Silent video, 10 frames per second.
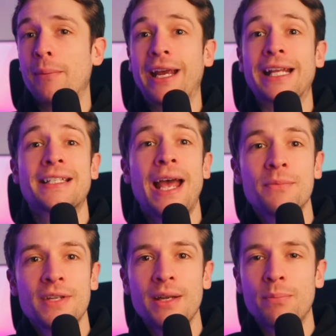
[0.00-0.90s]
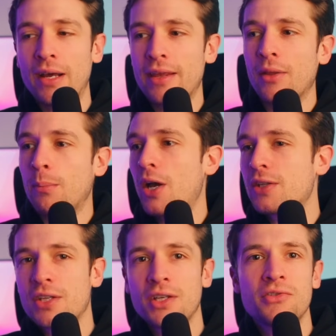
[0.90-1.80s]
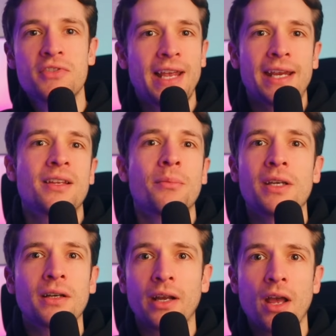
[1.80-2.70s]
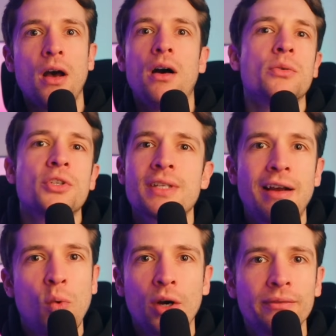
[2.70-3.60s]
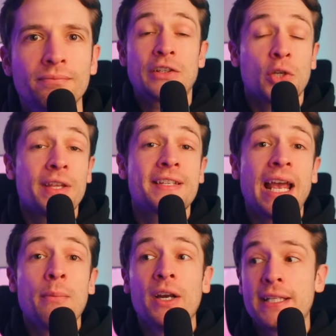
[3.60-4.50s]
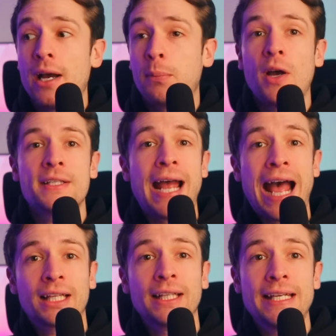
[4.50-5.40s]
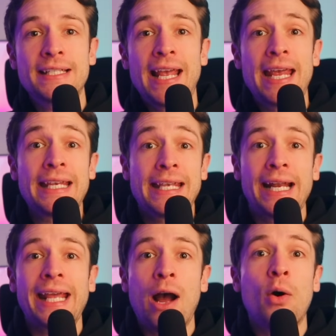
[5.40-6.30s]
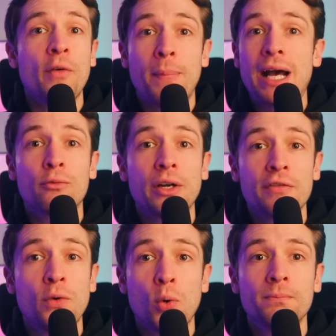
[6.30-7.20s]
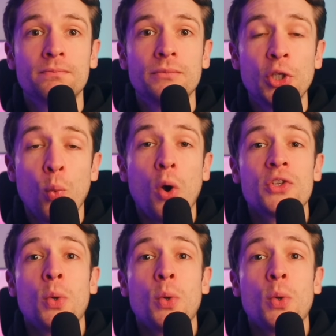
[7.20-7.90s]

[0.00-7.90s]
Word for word: them getting tempted by the other person, saying something like, oh, just have one. And so this same idea applies to athletes in getting out of a bad run of form you want